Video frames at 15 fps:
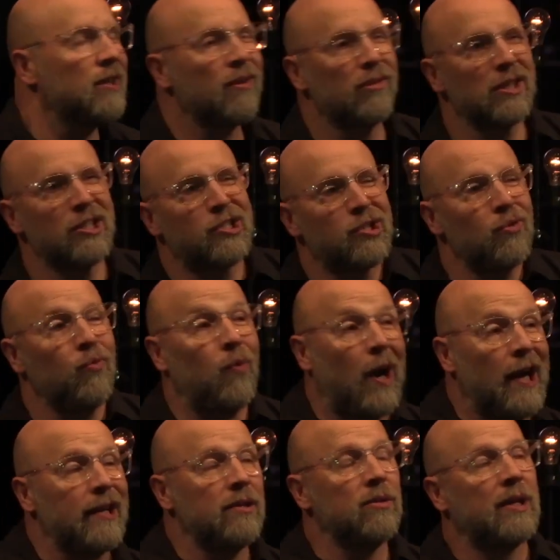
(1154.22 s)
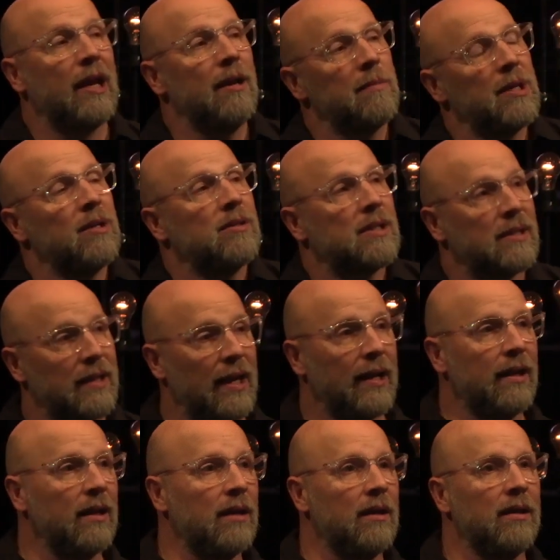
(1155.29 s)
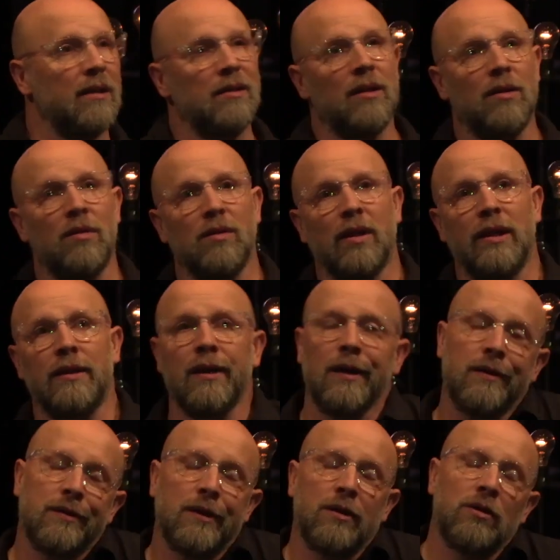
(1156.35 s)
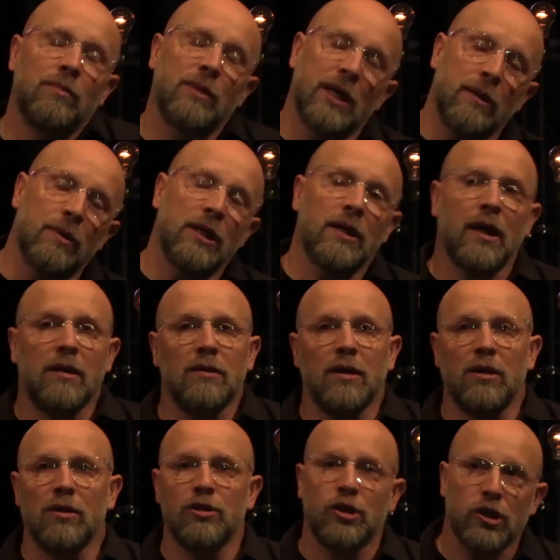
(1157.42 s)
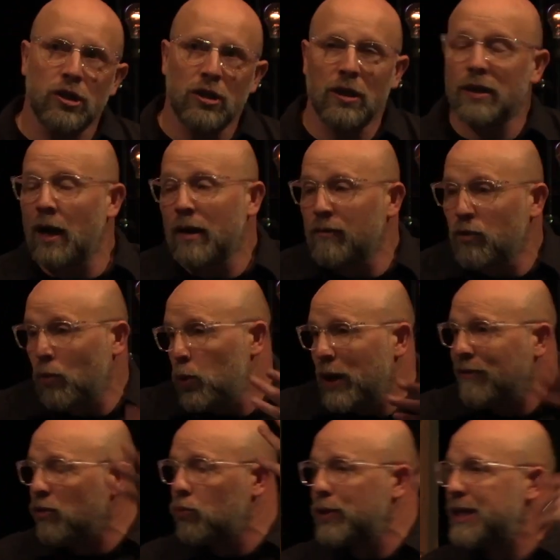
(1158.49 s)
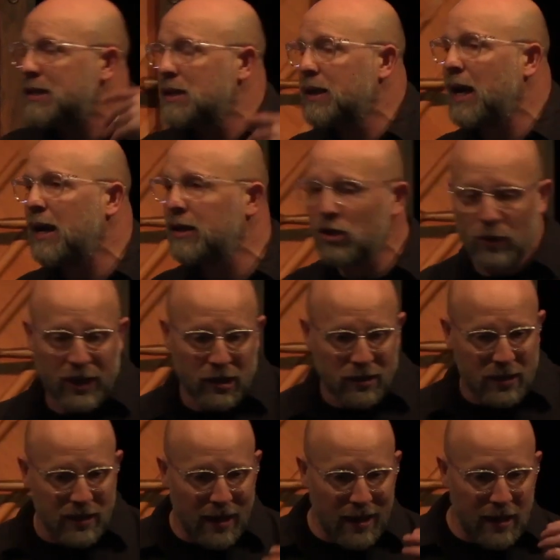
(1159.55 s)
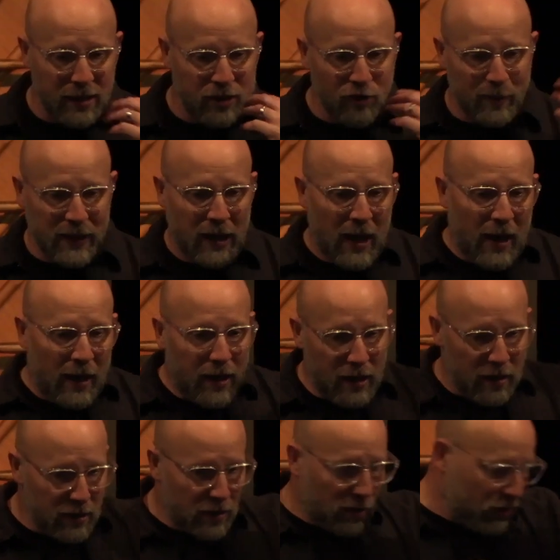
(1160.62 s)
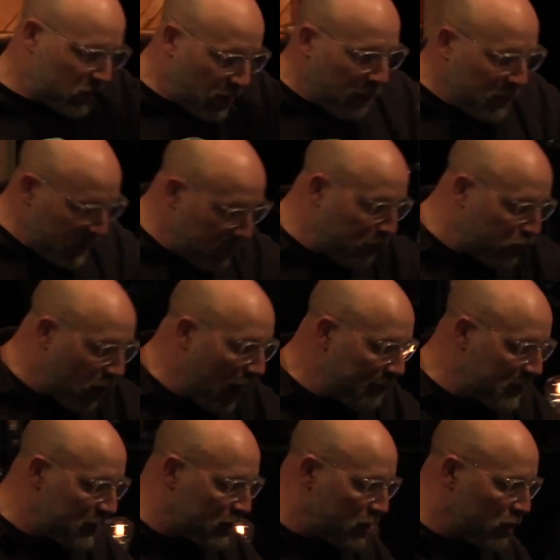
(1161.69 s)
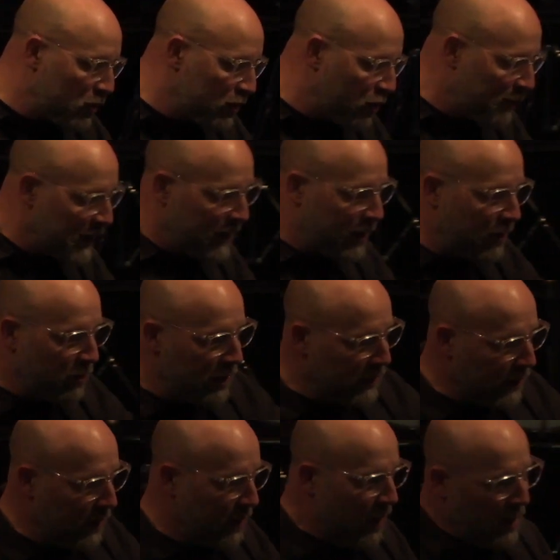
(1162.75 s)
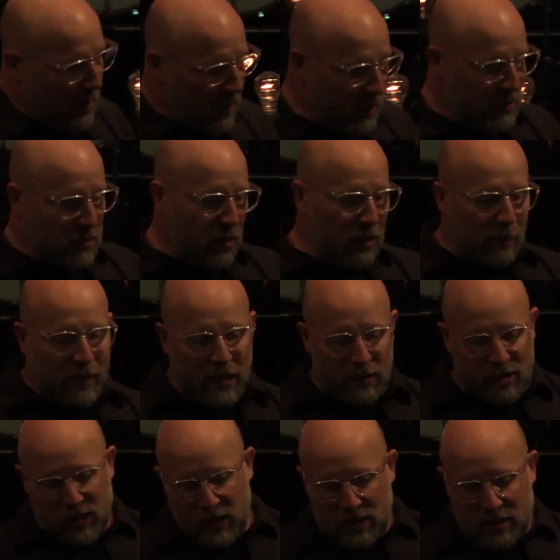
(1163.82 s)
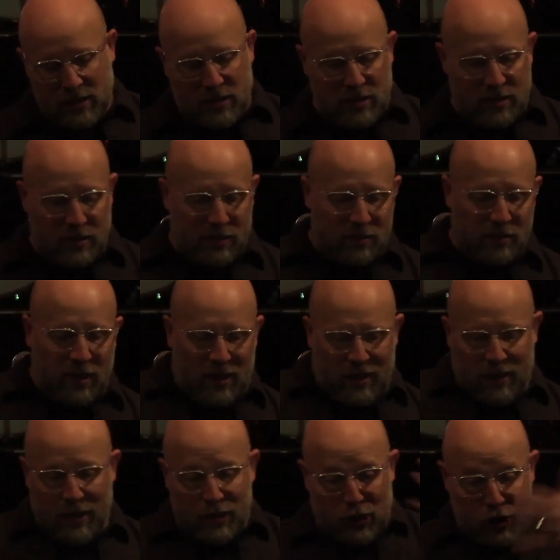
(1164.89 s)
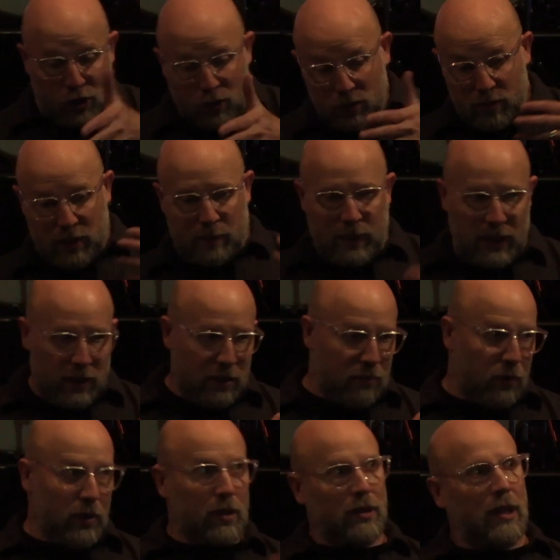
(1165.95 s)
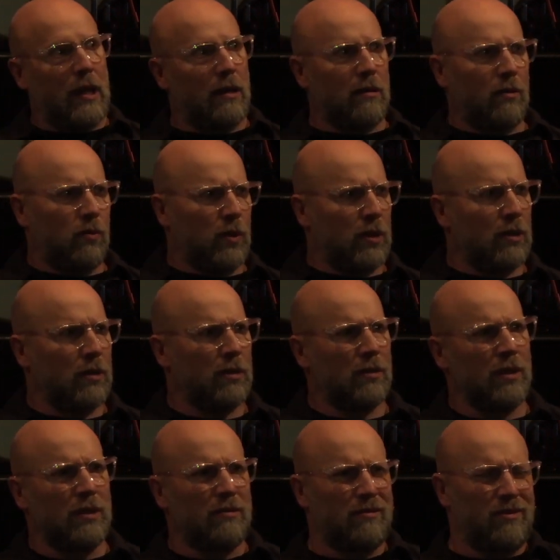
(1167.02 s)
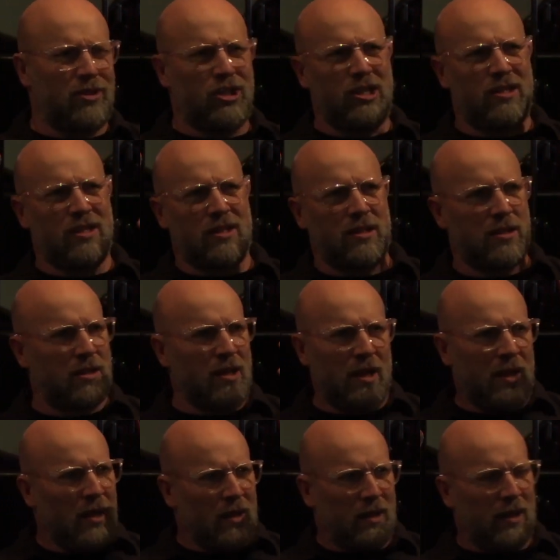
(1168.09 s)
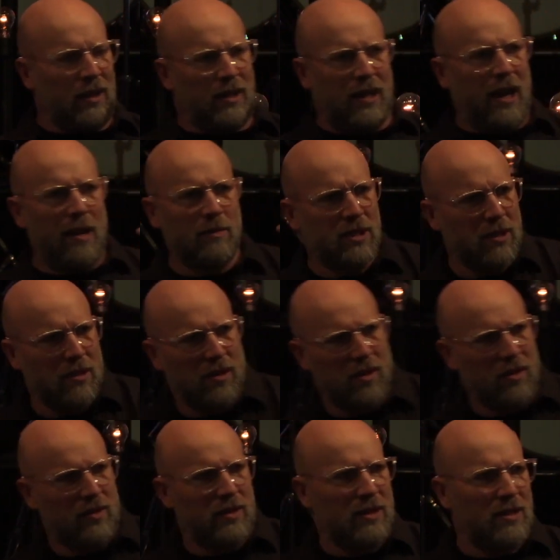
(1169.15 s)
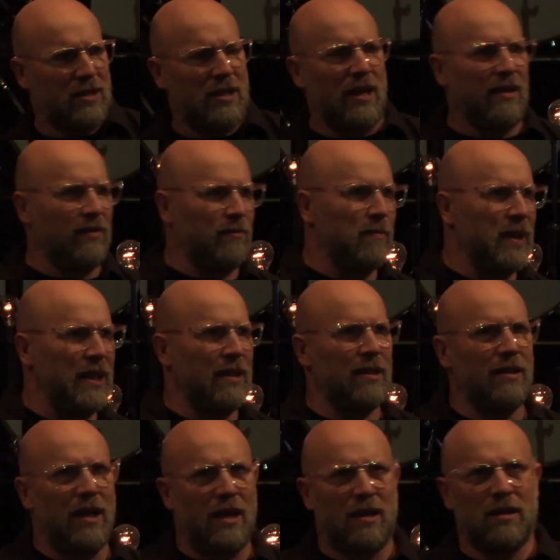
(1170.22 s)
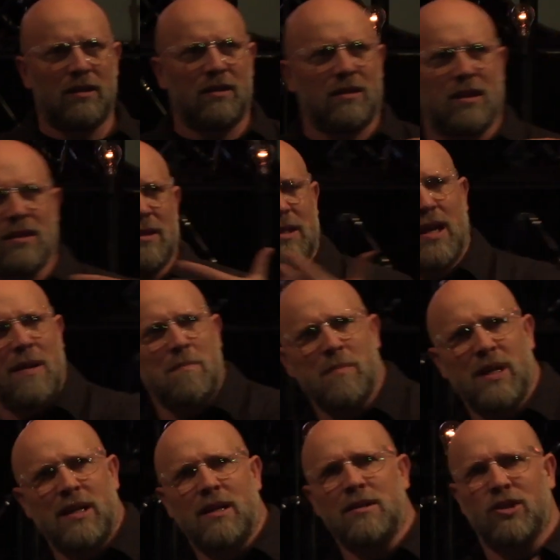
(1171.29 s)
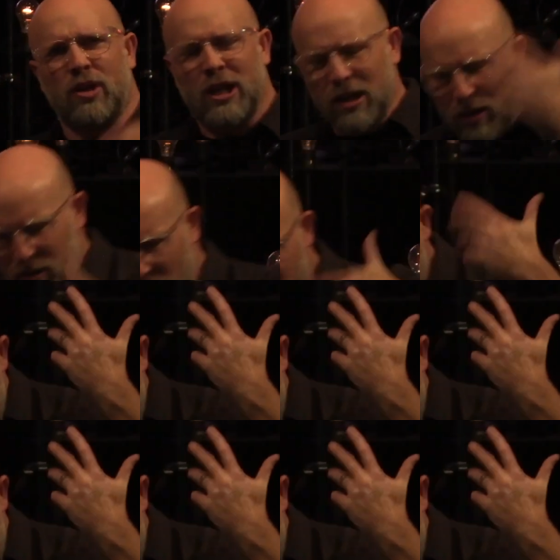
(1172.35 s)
you're not really sure why you came here today, you know, like, I don't know, maybe, I don't know, sure, but whatever reason got you here today, and you've been, you know, something prompted you, and you've been hearing, like, this all about Jesus and you and me, and we're the light of the world, and Jesus like came to the earth to save me, not condemn me. And you're hearing all